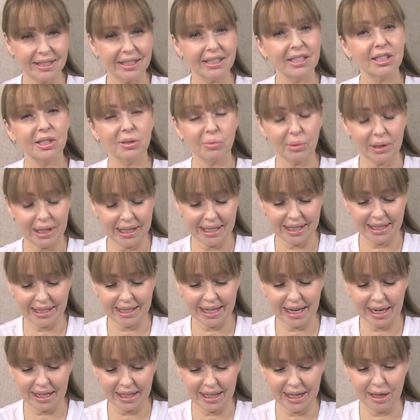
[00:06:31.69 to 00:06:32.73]
This is what he
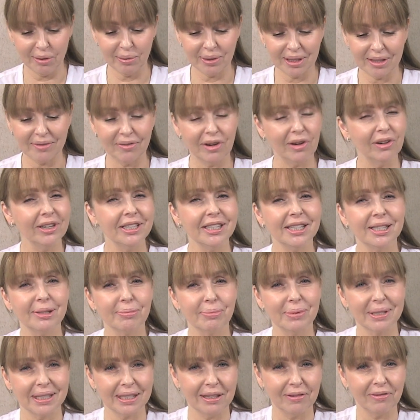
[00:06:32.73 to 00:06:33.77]
said. He was very
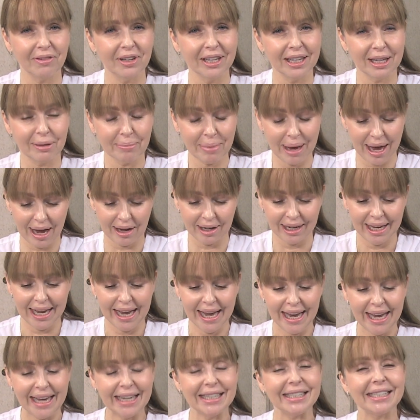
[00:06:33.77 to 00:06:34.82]
specific about
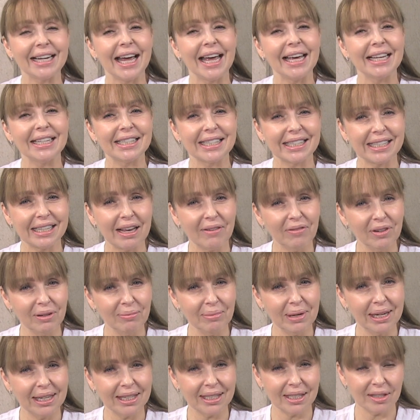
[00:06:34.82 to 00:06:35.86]
it takes 7
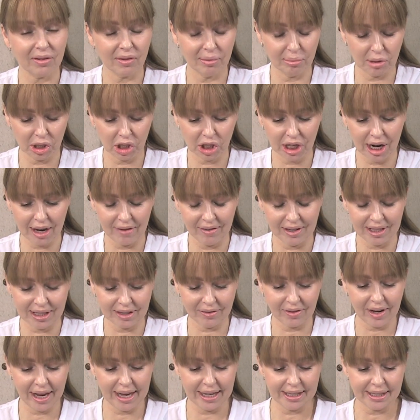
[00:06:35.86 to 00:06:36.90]
minutes for him to shave his
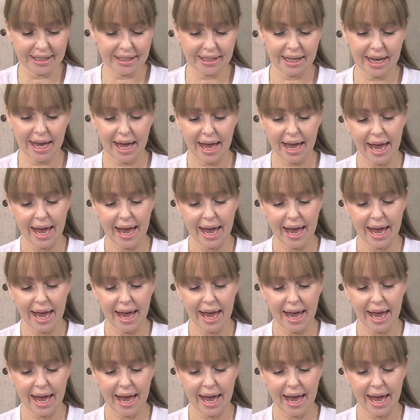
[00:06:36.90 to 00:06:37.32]
face.